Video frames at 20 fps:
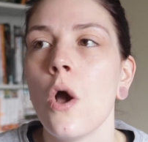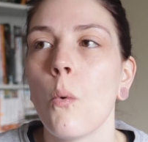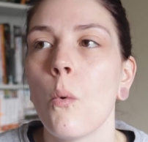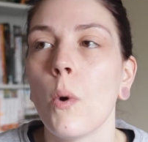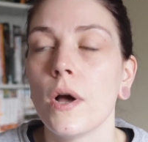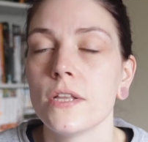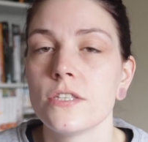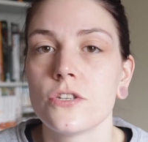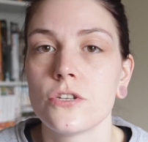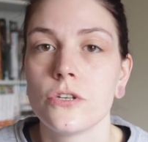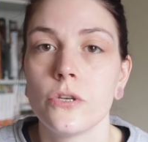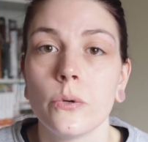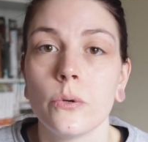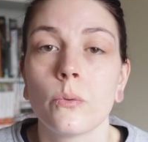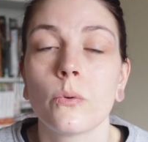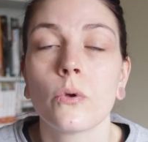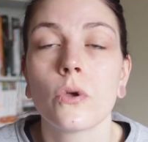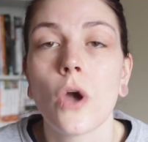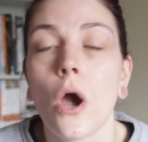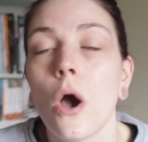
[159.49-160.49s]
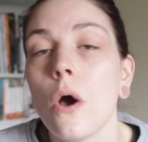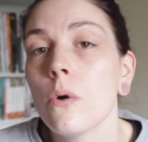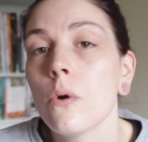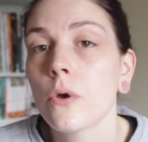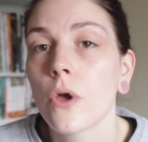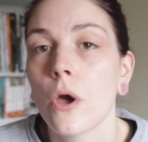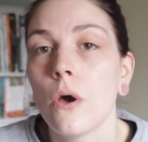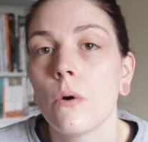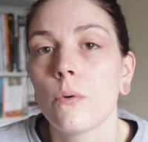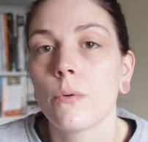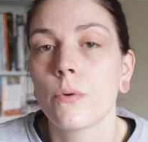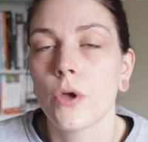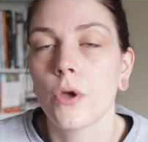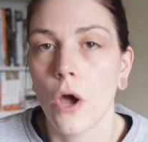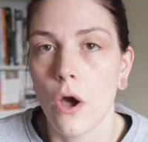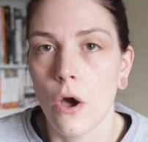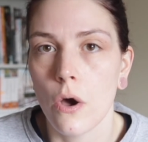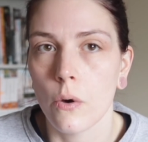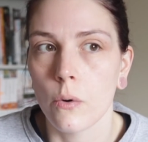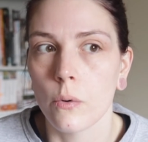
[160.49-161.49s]
wants to go, go,
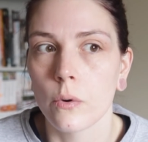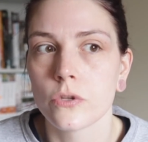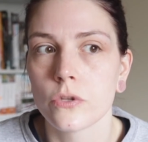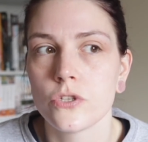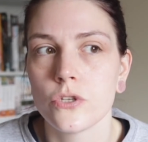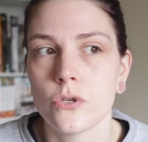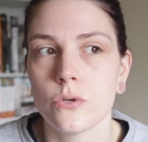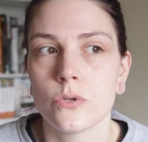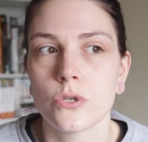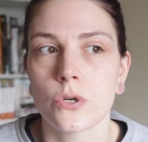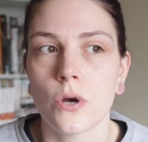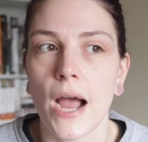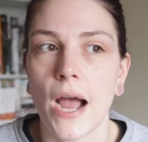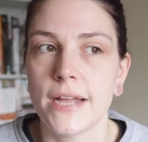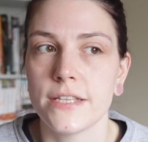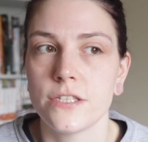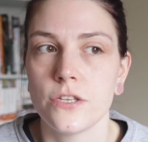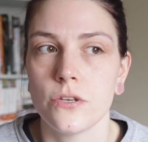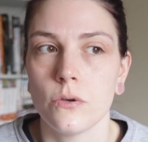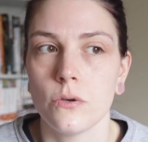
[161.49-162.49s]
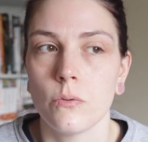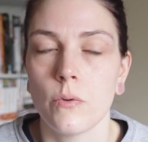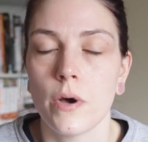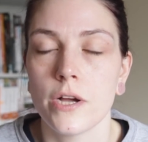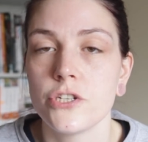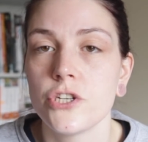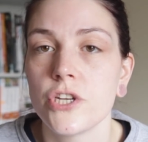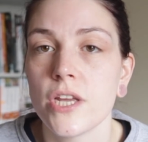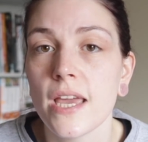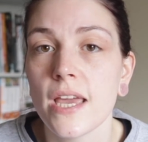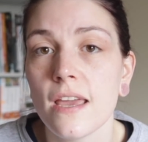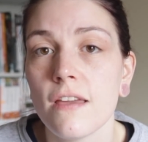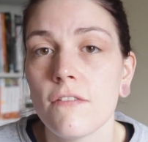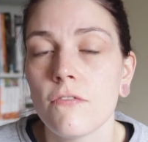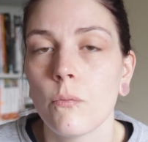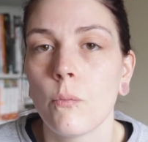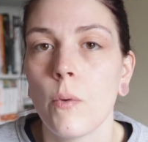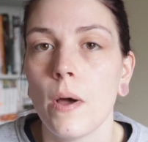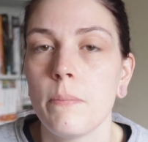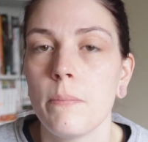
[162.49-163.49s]
go to try to achieve
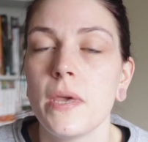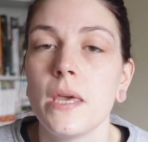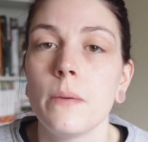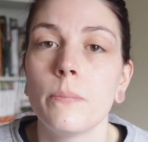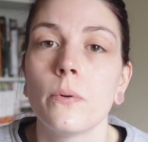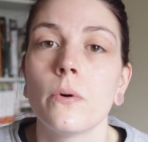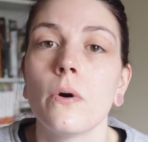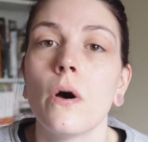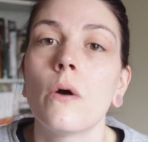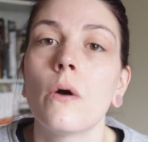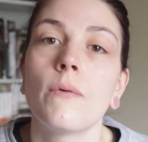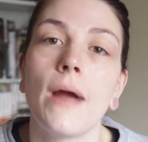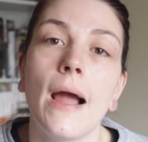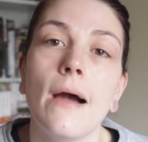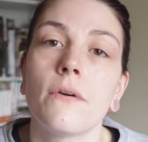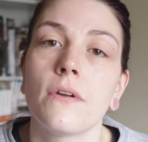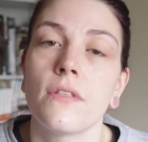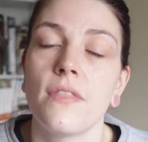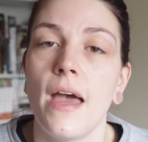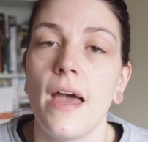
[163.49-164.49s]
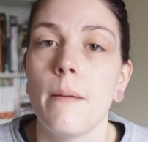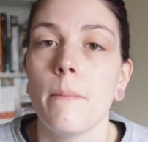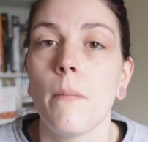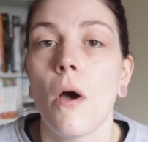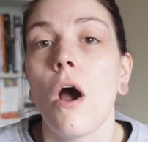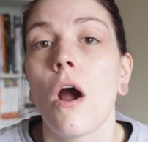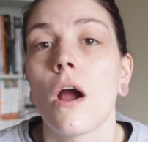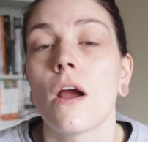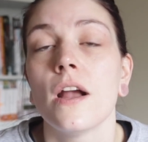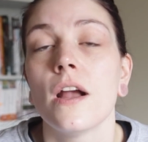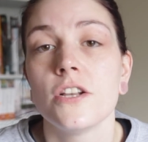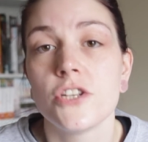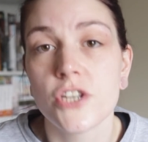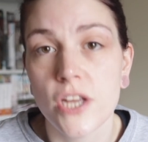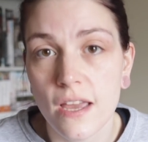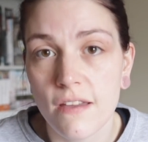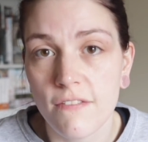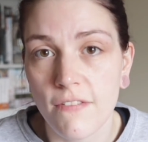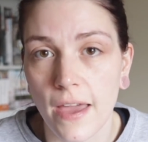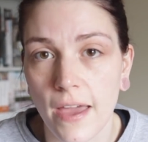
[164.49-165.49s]
what people around them are
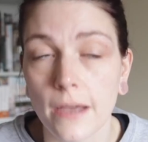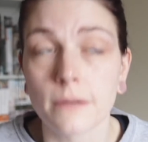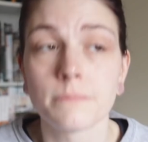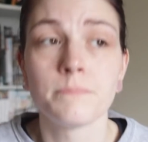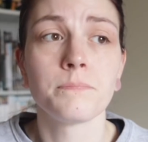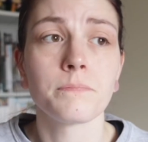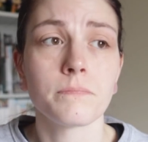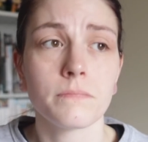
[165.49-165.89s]
achieving.